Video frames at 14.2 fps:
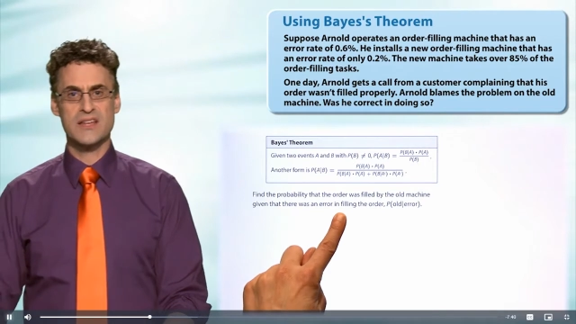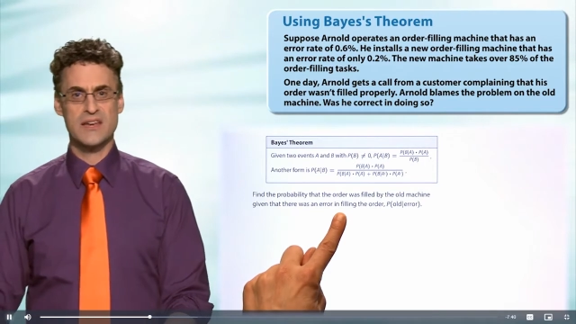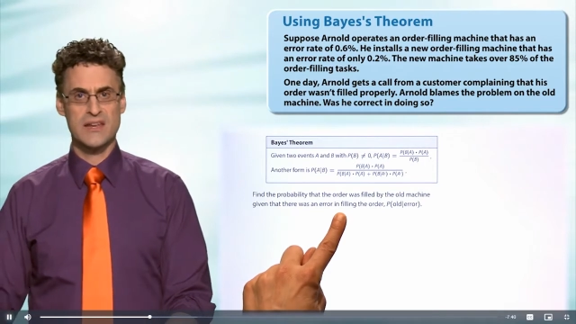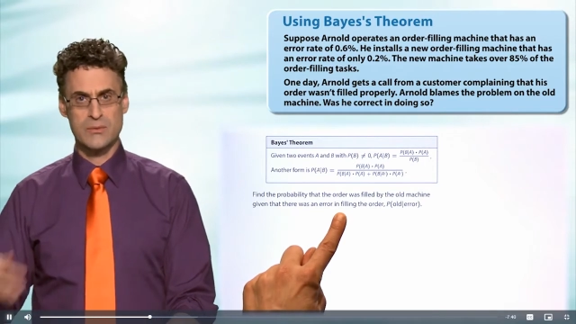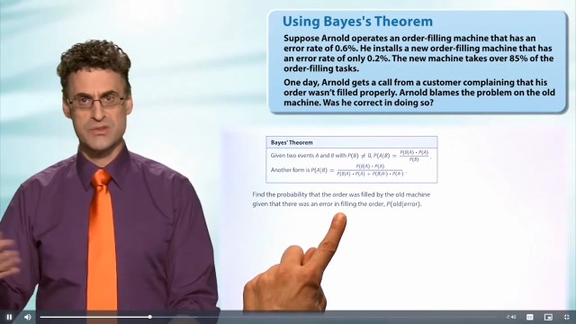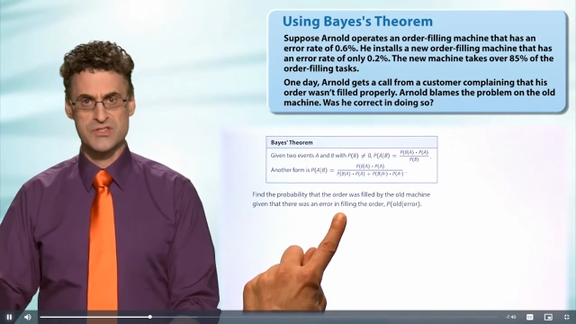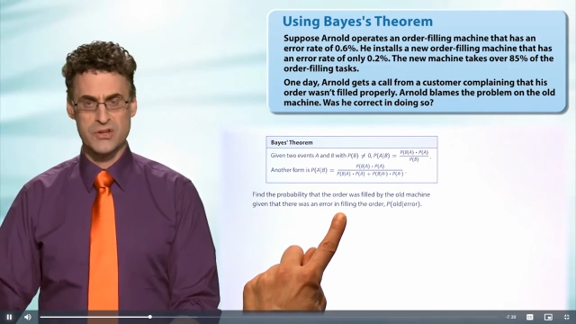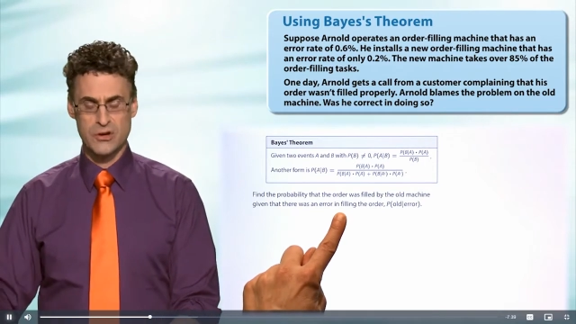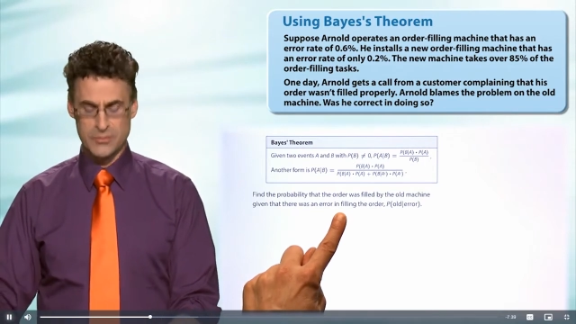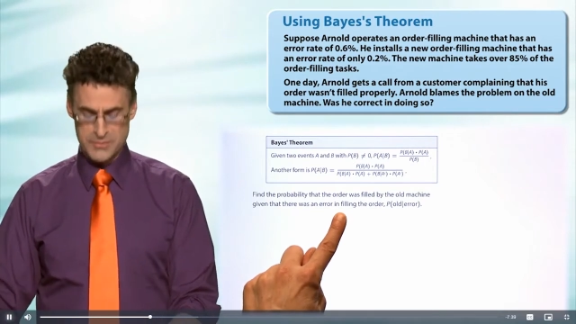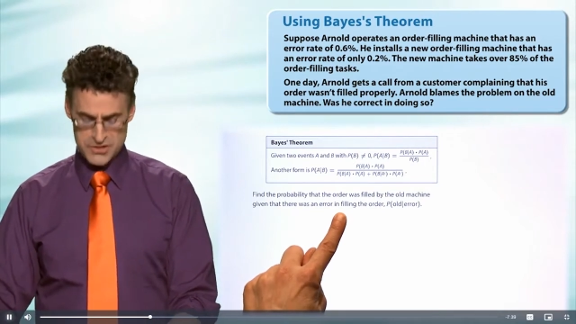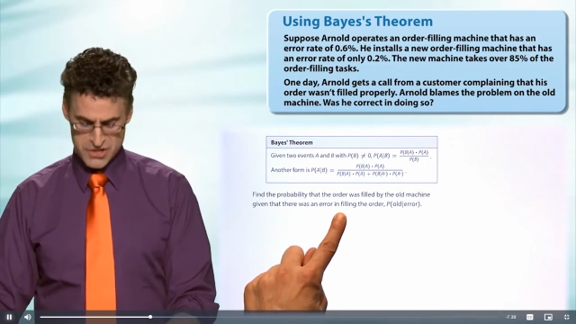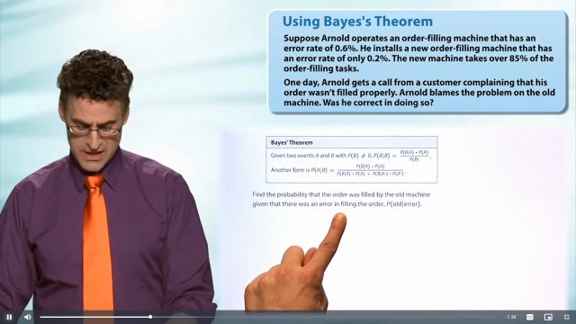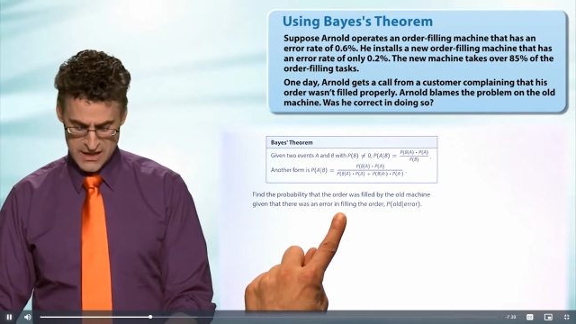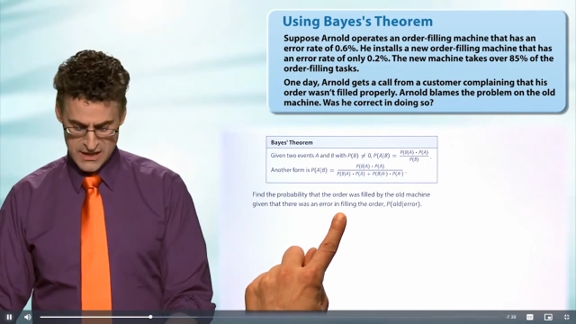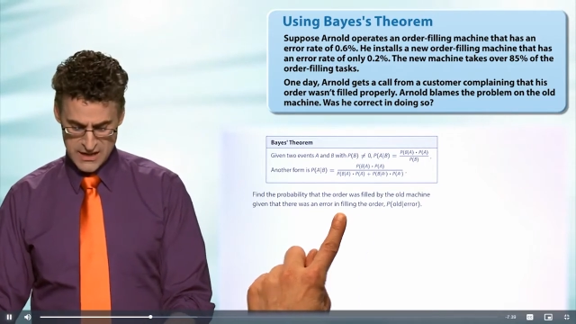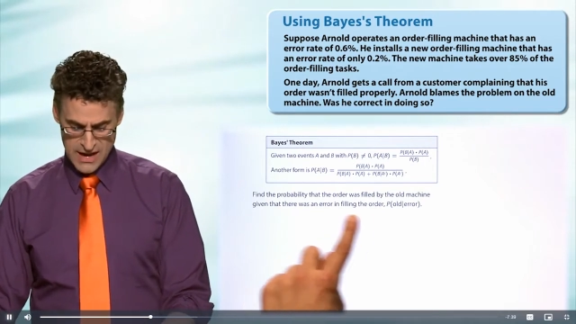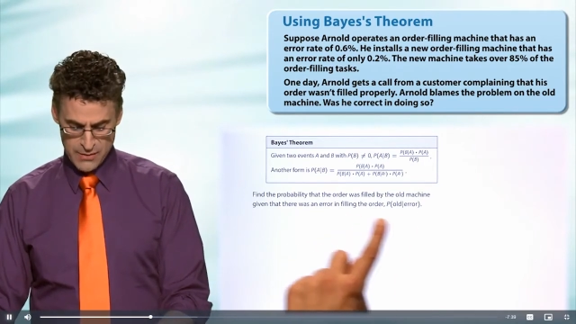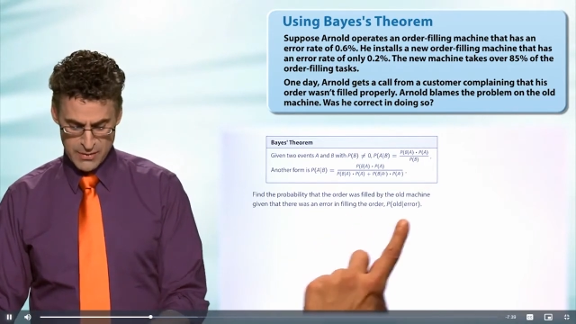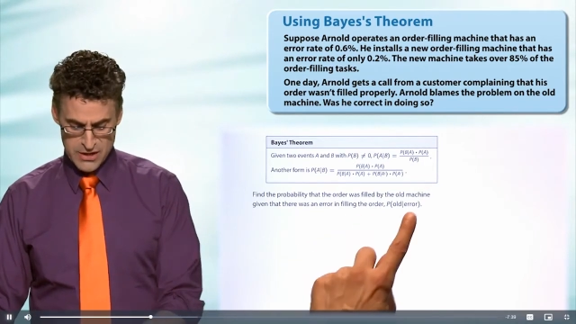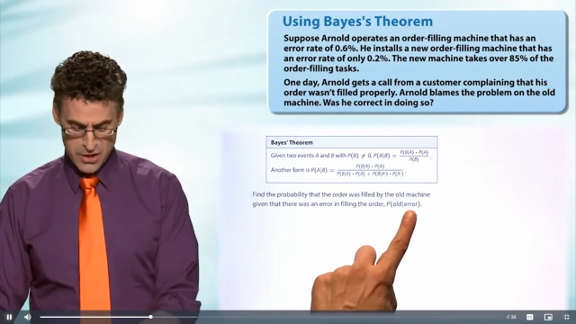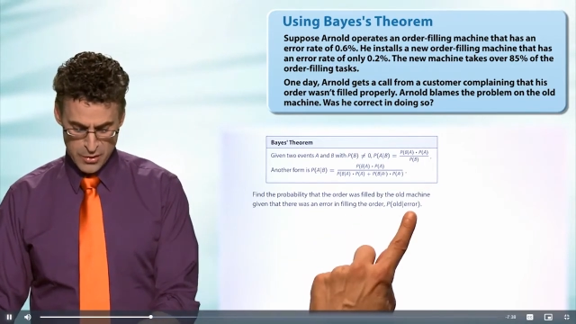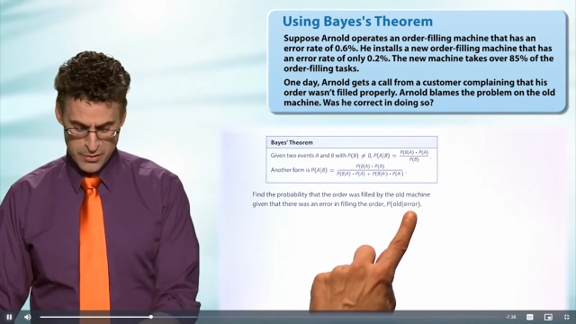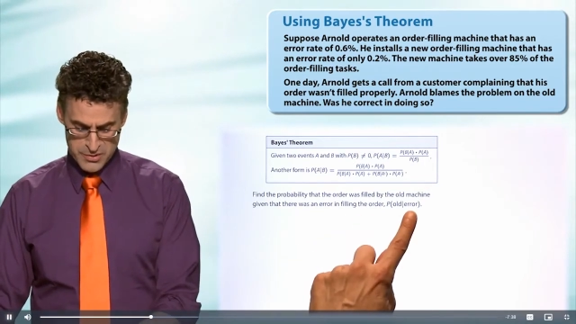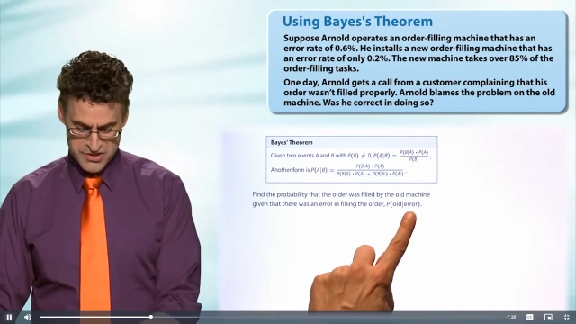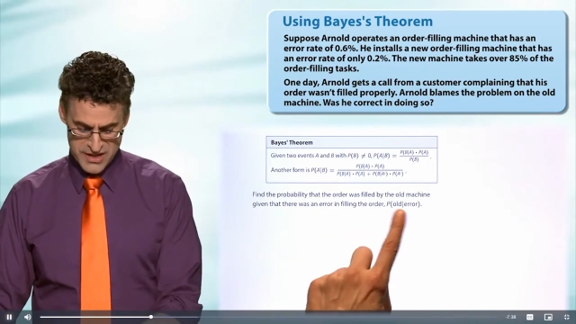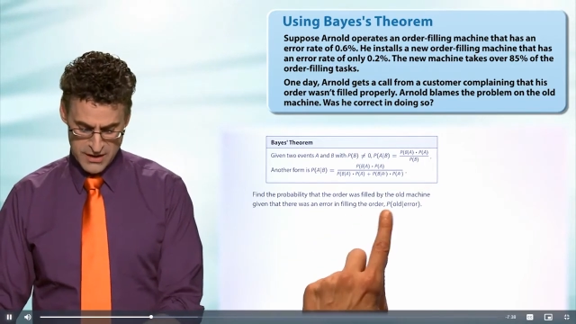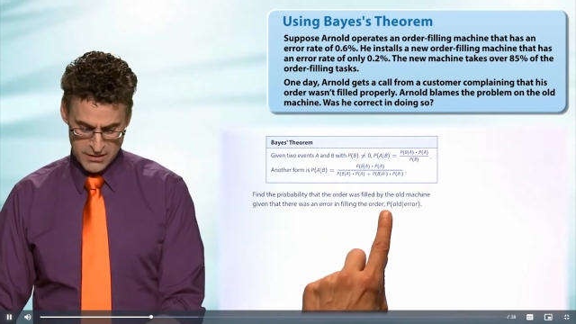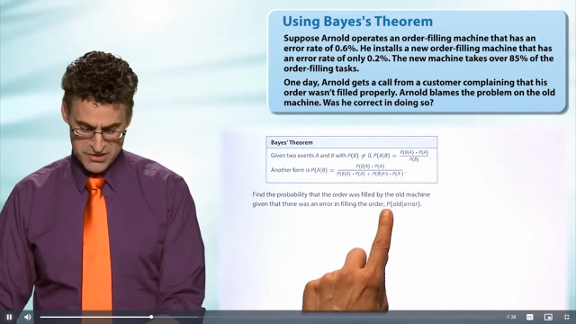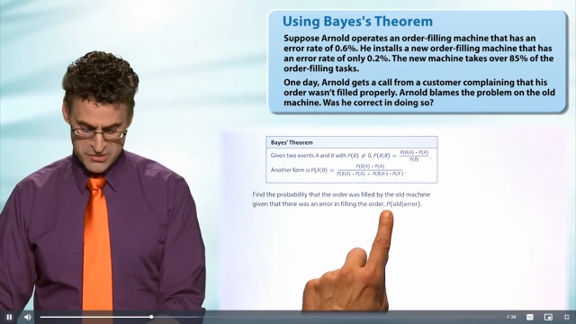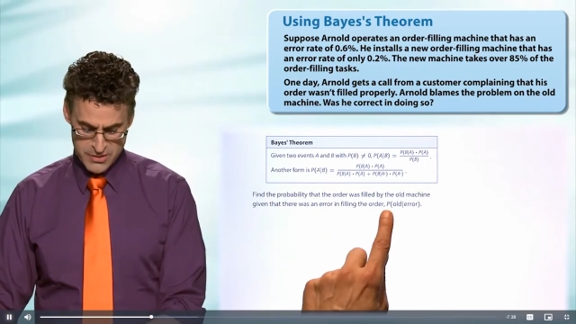that it was the old machine, and we know there was an error.